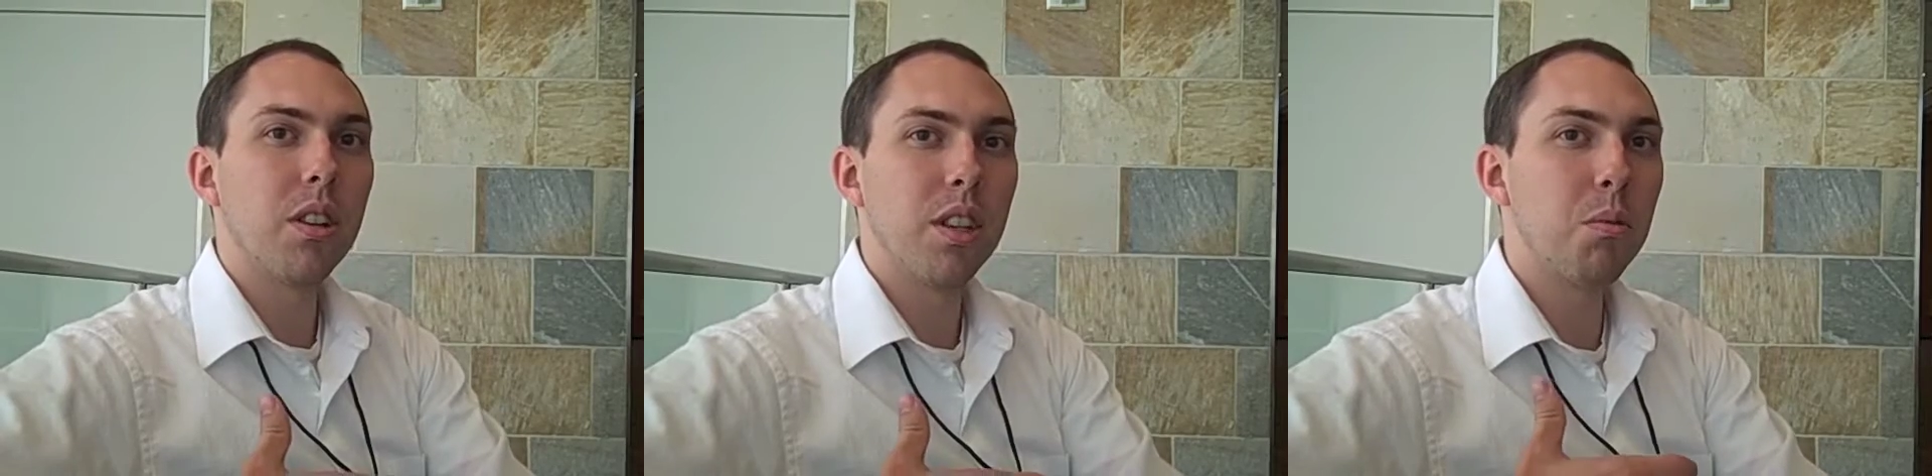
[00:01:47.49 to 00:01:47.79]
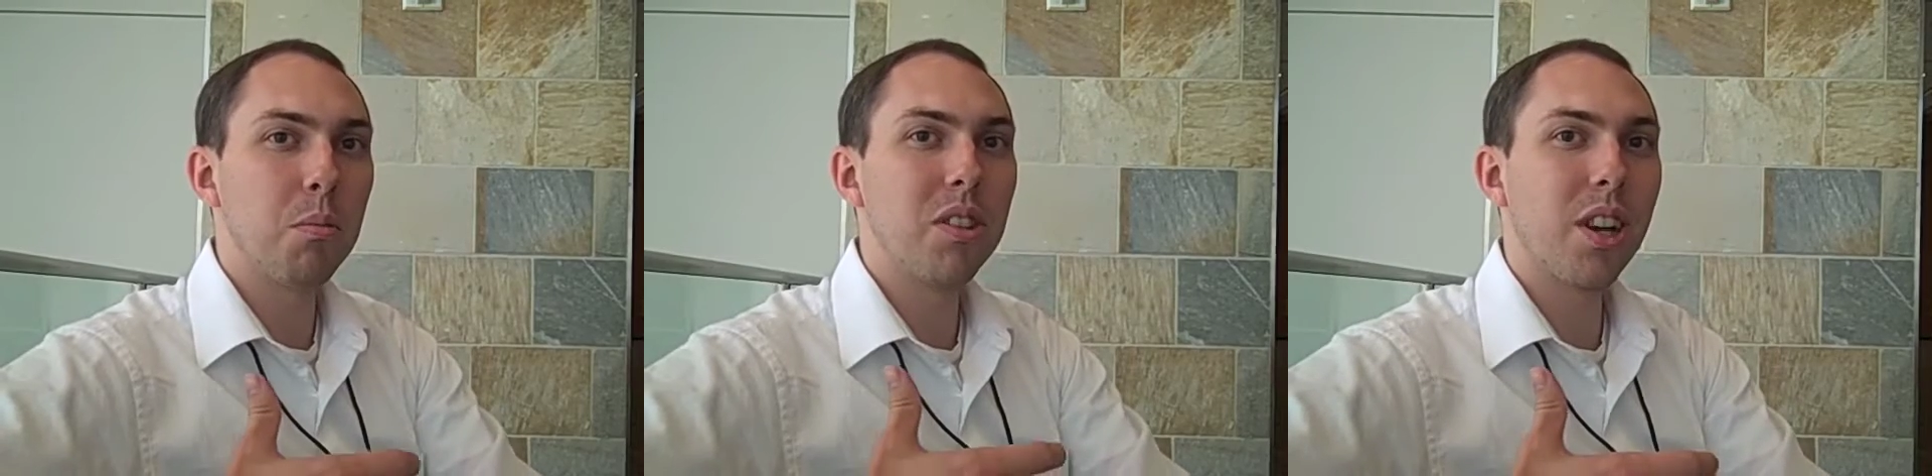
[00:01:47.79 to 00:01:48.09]

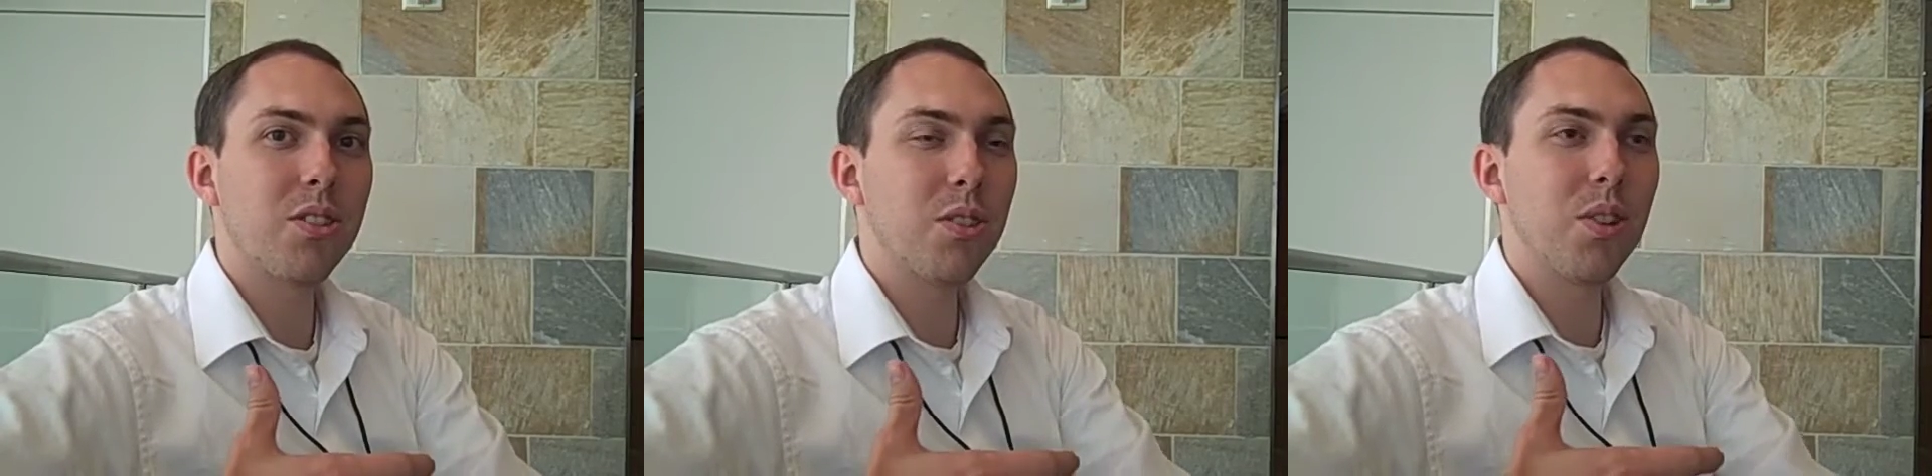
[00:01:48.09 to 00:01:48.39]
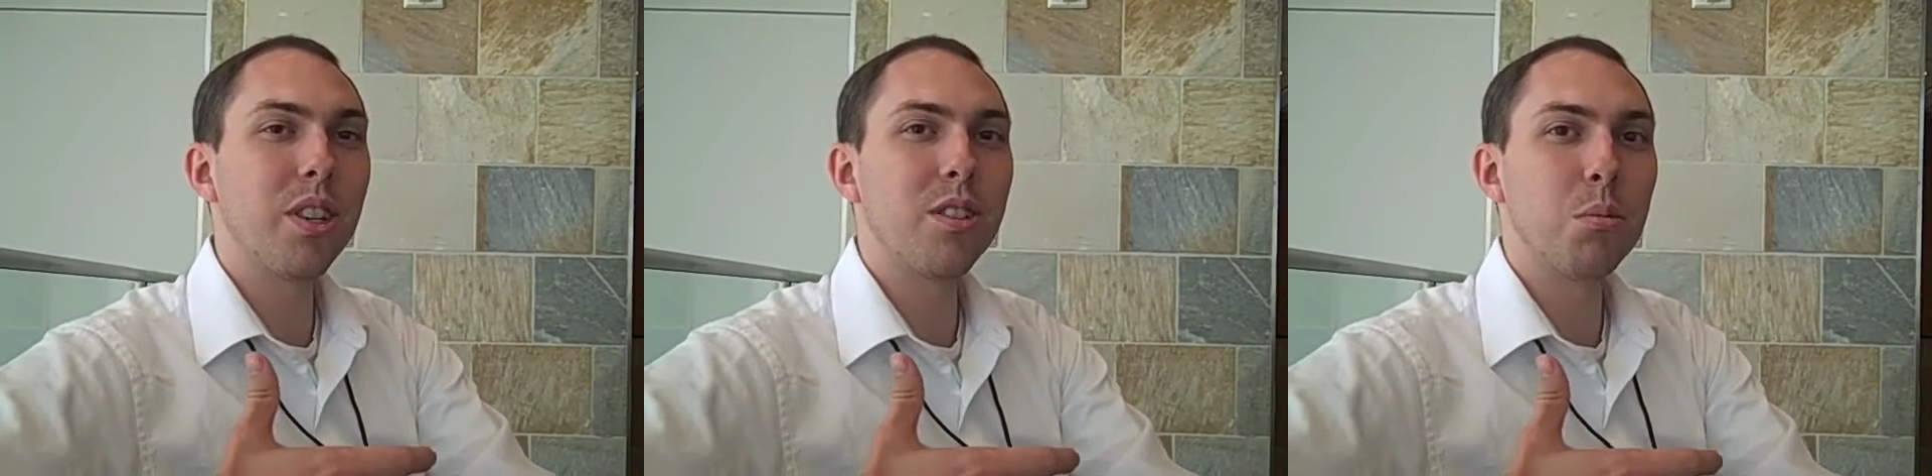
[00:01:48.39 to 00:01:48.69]
It's, it's actually
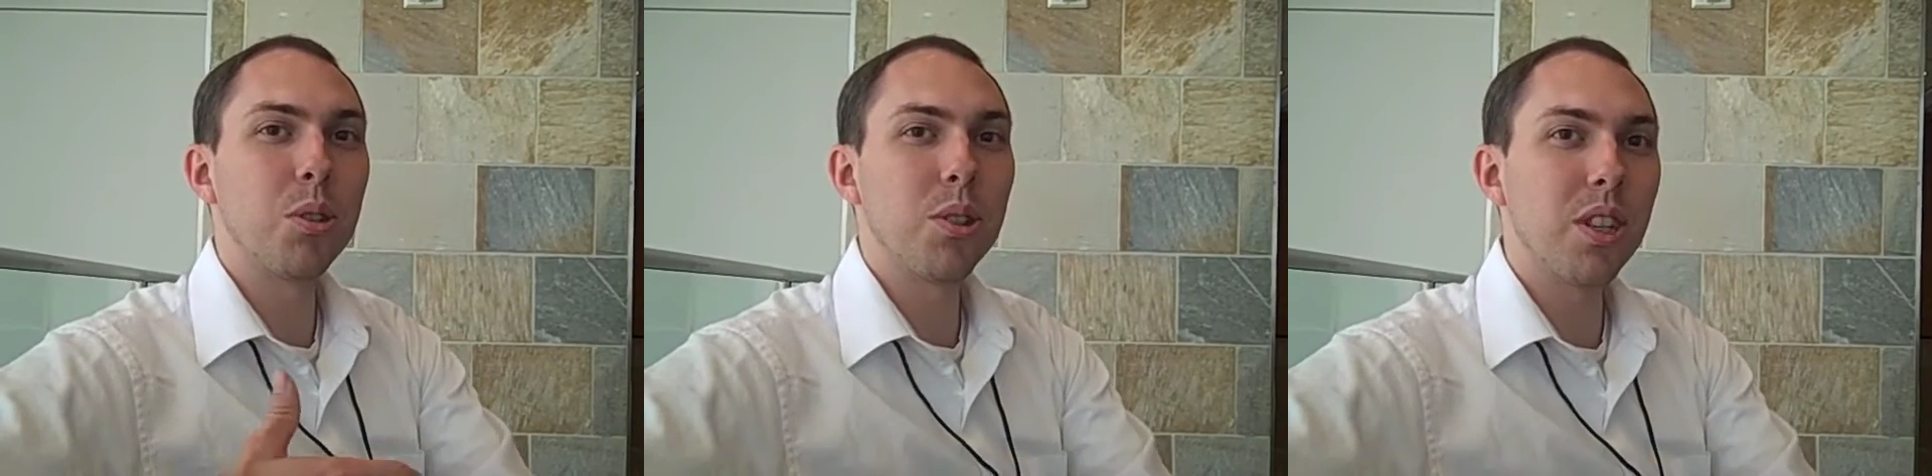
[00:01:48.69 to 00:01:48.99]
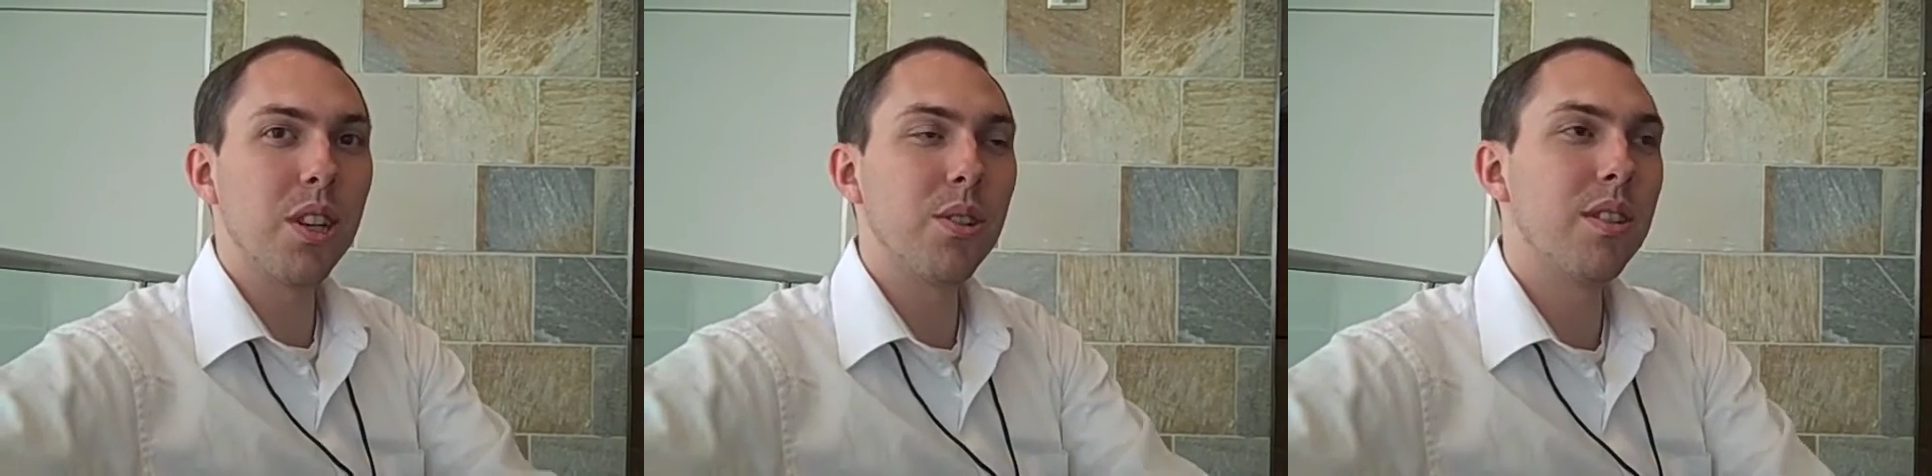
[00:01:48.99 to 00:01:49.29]
very similar. You
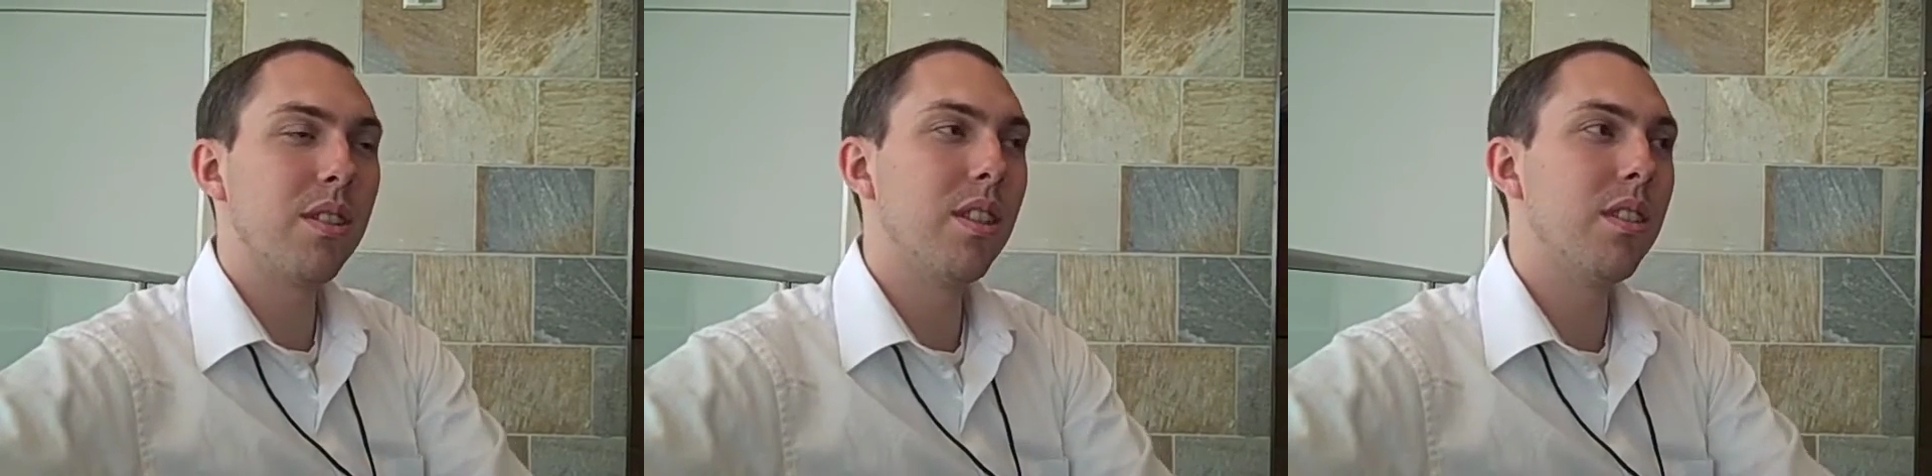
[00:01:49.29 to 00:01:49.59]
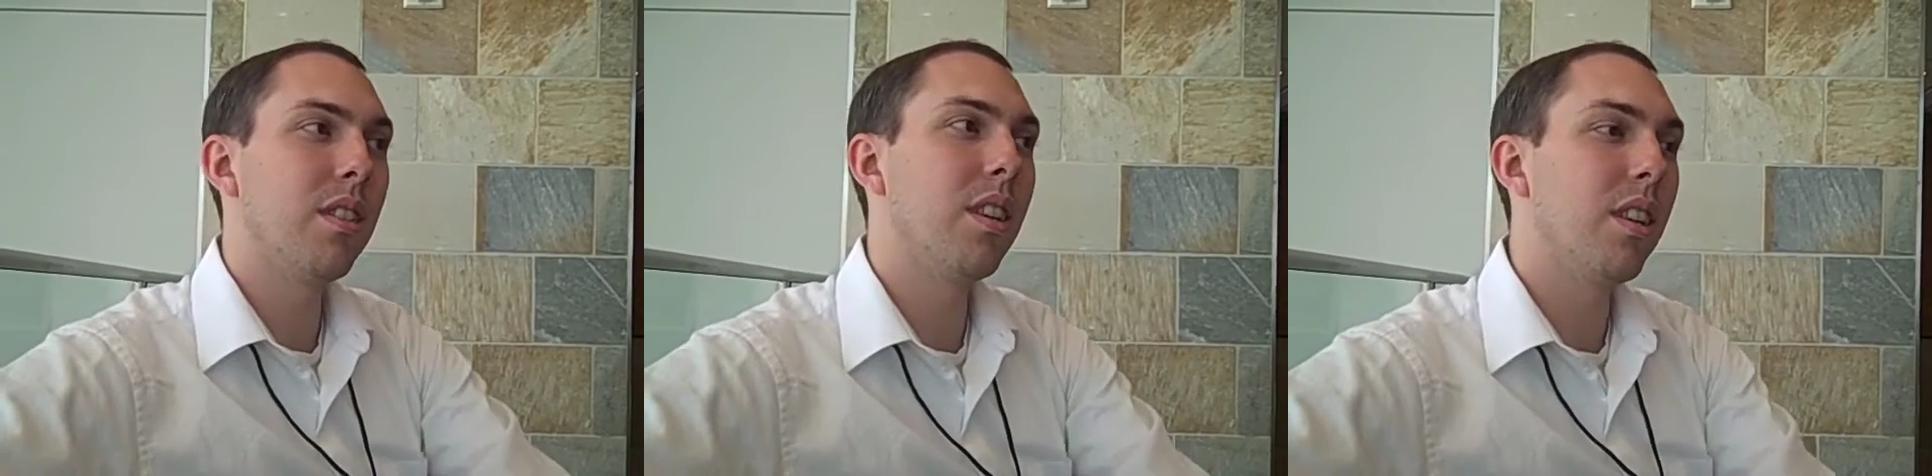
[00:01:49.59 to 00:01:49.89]
know, it's,
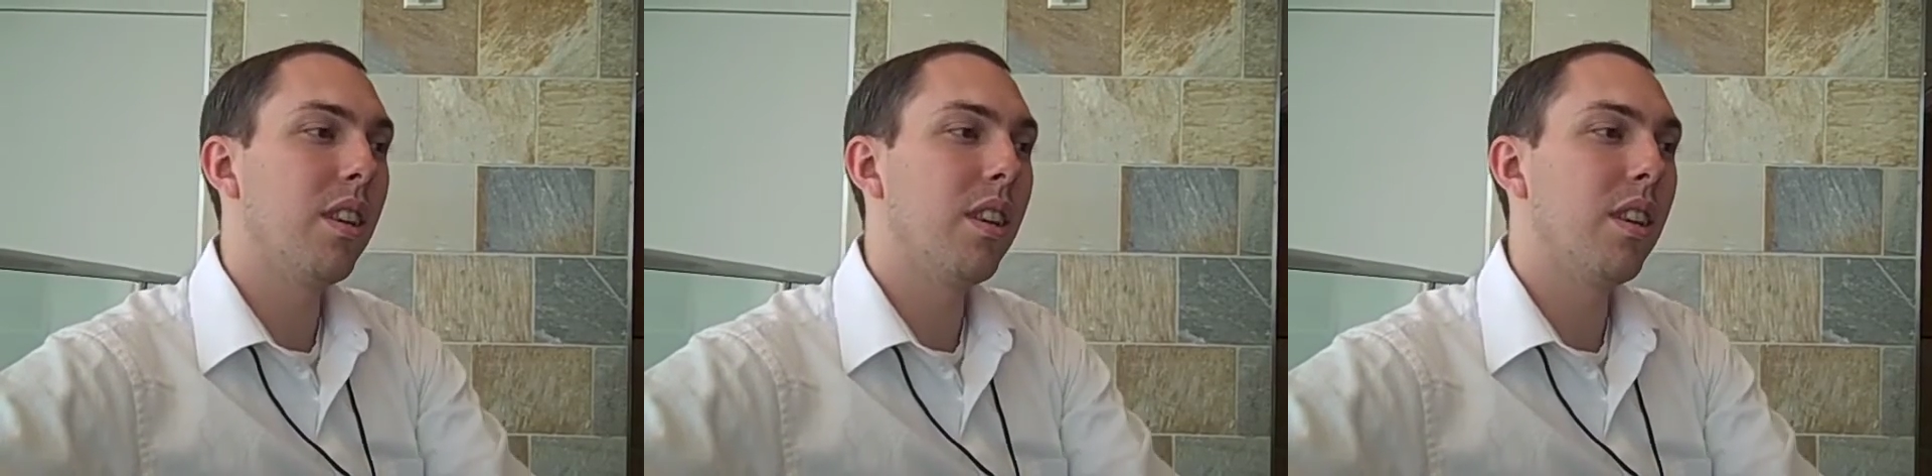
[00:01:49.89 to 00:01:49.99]
it's, uh,